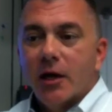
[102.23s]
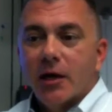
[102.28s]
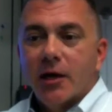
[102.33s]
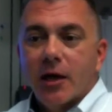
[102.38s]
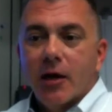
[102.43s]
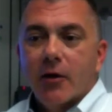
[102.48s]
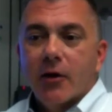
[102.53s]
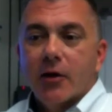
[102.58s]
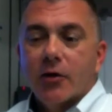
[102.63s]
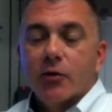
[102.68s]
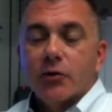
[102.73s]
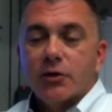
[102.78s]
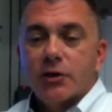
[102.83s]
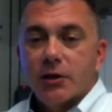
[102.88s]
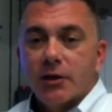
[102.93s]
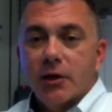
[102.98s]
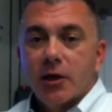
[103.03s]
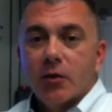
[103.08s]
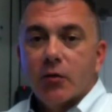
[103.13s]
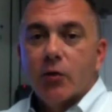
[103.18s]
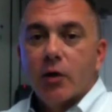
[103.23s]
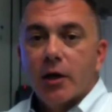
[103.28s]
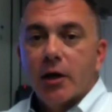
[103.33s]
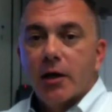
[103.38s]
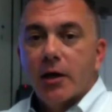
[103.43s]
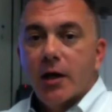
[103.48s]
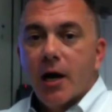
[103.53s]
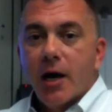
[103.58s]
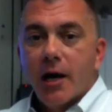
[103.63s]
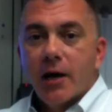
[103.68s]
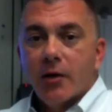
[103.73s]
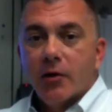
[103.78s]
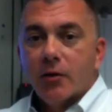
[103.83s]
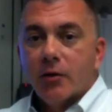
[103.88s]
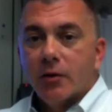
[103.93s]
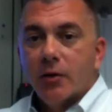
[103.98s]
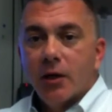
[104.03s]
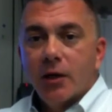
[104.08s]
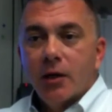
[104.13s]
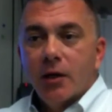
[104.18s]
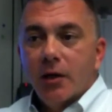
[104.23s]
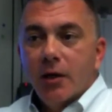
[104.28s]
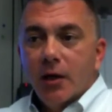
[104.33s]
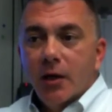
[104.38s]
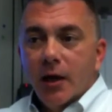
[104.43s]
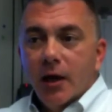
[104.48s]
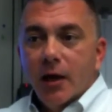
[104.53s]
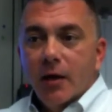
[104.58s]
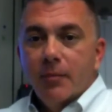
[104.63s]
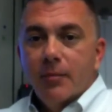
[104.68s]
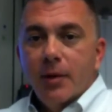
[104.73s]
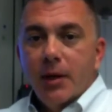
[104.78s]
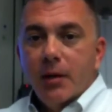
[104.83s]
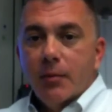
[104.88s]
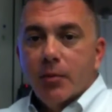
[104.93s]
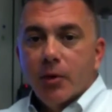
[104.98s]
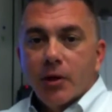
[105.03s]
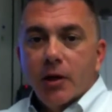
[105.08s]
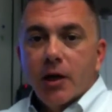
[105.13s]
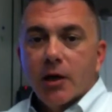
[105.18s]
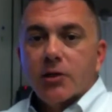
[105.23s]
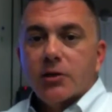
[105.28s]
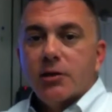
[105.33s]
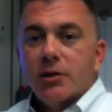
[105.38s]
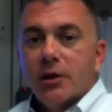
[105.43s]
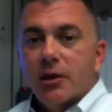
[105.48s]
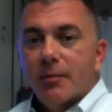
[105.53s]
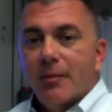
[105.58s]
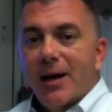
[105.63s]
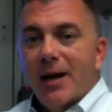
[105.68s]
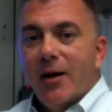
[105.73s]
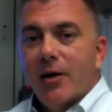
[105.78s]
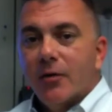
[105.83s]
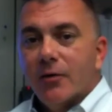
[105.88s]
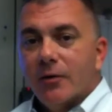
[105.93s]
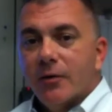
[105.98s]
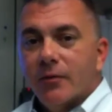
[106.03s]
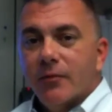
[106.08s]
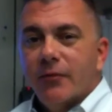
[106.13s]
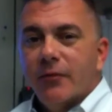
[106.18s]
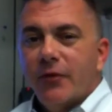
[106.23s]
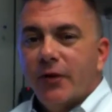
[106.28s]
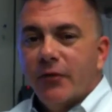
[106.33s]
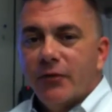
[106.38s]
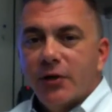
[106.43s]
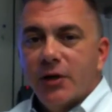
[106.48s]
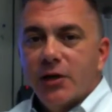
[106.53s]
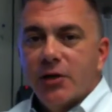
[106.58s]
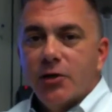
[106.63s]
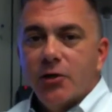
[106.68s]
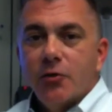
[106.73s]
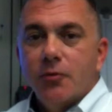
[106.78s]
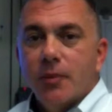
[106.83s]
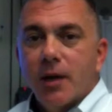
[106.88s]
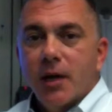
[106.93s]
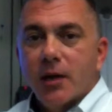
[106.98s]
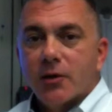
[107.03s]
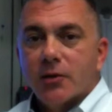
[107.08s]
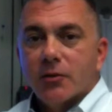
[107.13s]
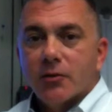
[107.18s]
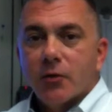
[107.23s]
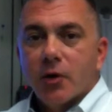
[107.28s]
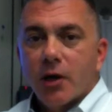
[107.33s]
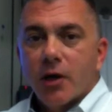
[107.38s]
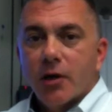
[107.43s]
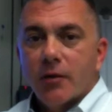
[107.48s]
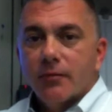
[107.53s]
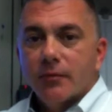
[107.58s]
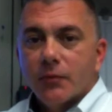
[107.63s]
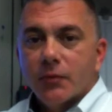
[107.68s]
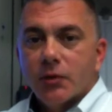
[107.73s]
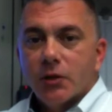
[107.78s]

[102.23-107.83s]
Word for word: And Kerio is sitting there running idle and peak production at about 52 megs of RAM.